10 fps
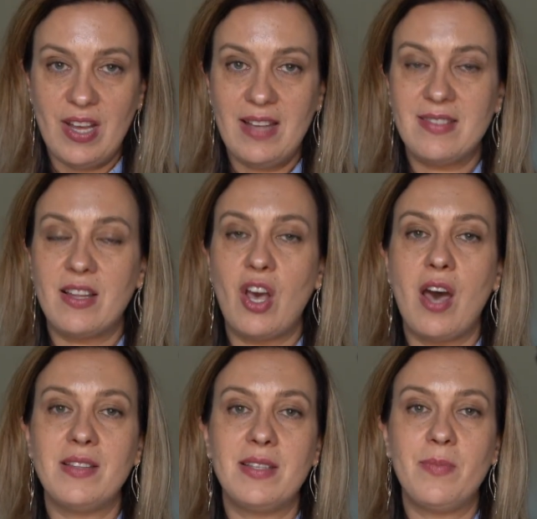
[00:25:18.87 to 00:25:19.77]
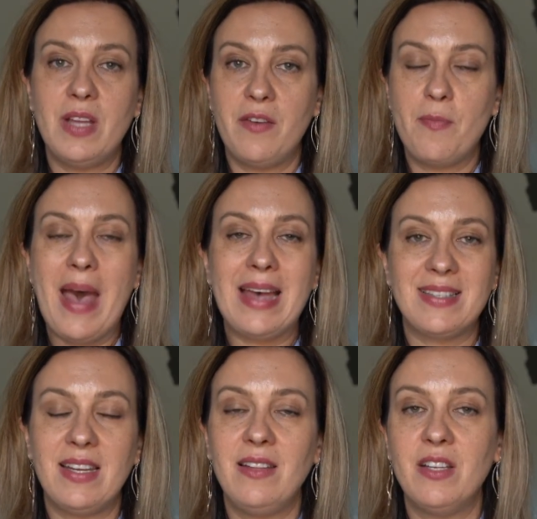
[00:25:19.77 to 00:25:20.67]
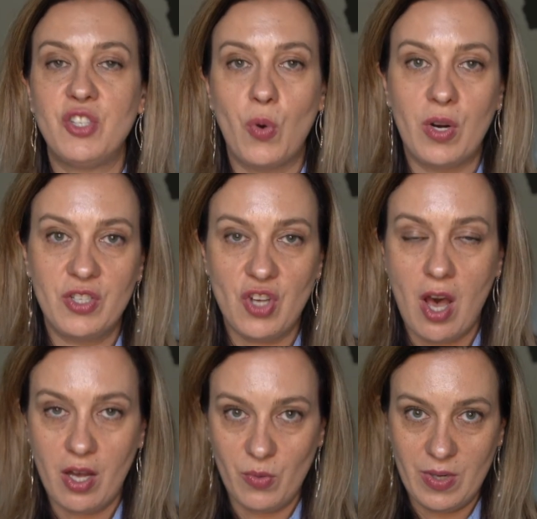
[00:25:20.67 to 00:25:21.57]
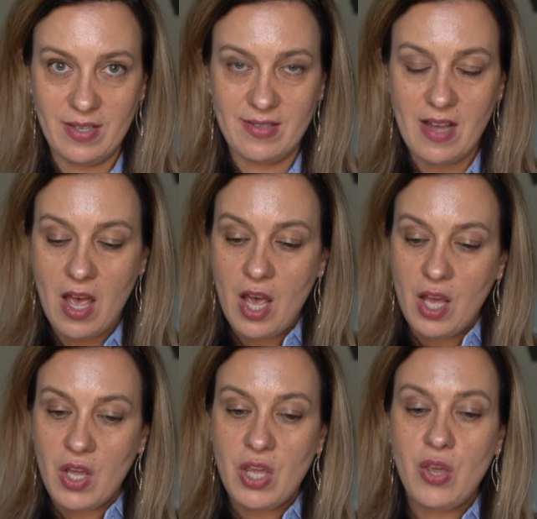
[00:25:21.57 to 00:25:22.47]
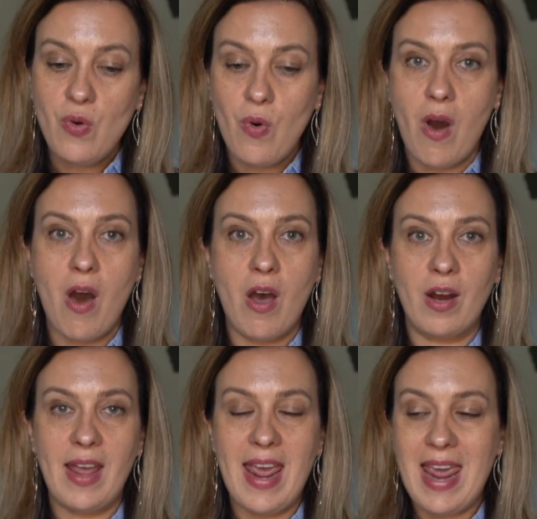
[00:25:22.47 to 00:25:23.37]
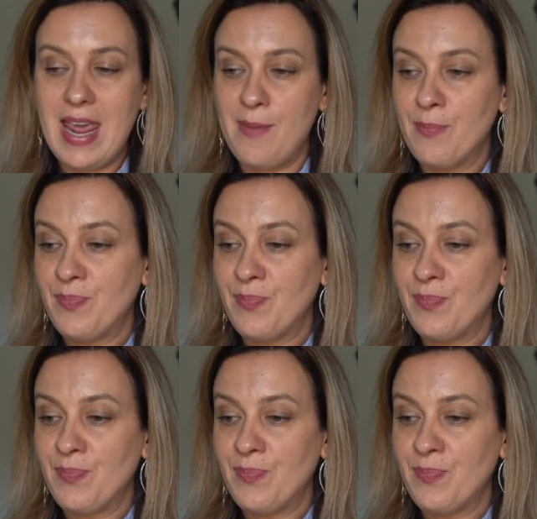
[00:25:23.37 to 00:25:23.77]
It's the concept of passing the torch onwards. You are a